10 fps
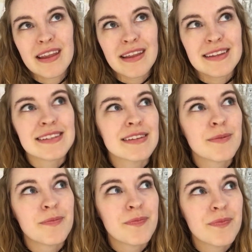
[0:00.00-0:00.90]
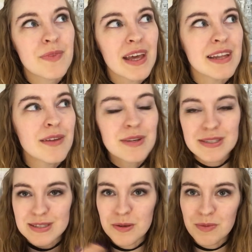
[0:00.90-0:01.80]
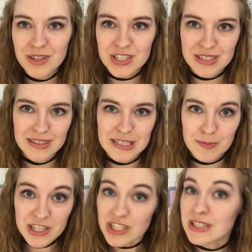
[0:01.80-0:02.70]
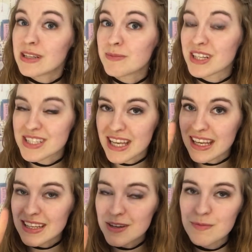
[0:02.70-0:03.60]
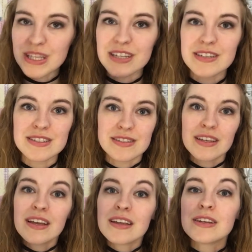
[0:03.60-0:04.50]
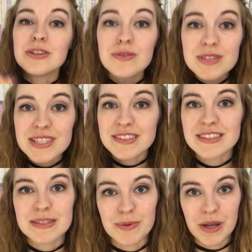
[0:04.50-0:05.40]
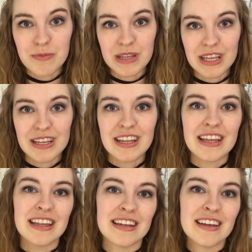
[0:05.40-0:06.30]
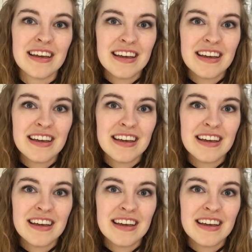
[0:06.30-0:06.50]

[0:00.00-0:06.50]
And I loved it so much, especially in my second year, because new assistants were coming in, and